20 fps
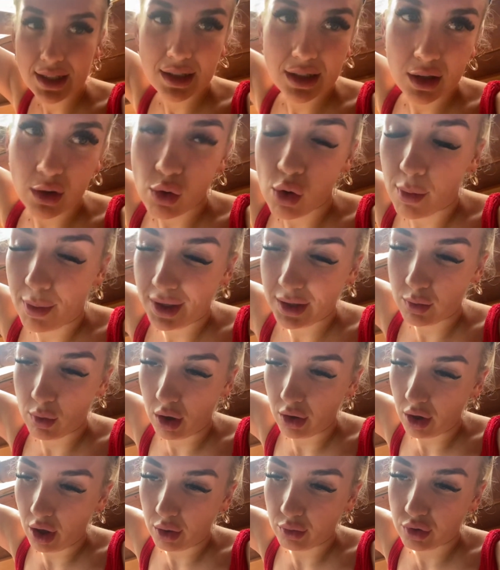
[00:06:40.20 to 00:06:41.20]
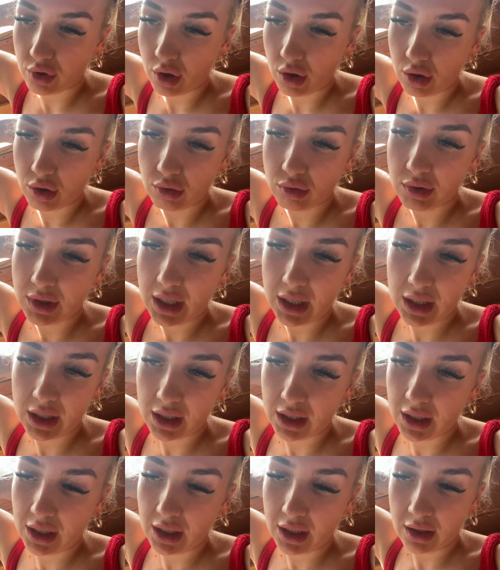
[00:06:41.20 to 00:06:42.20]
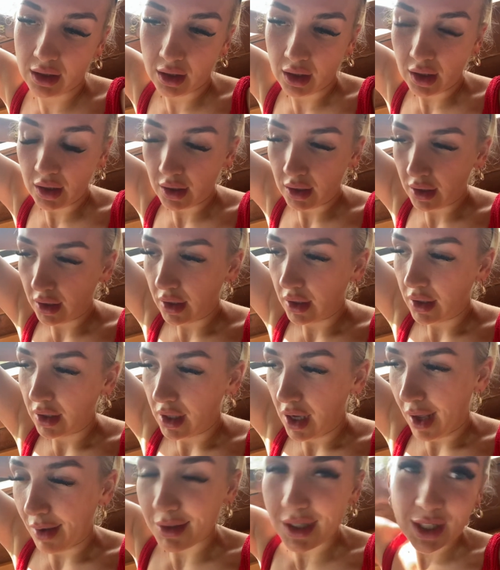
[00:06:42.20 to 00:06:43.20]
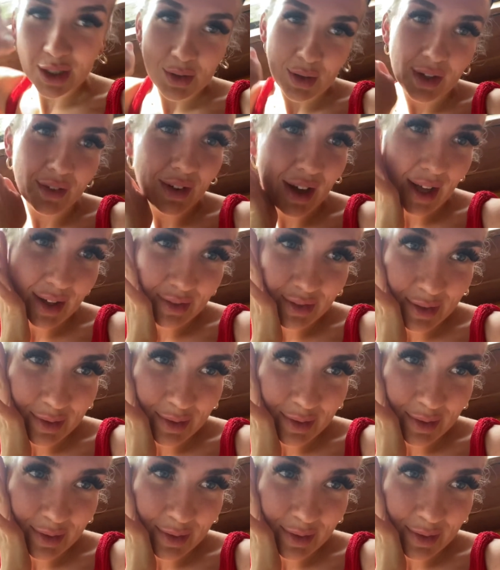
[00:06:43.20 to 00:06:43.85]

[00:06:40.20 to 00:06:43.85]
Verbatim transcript: until quarter past one though, so technically I'm still twenty-five.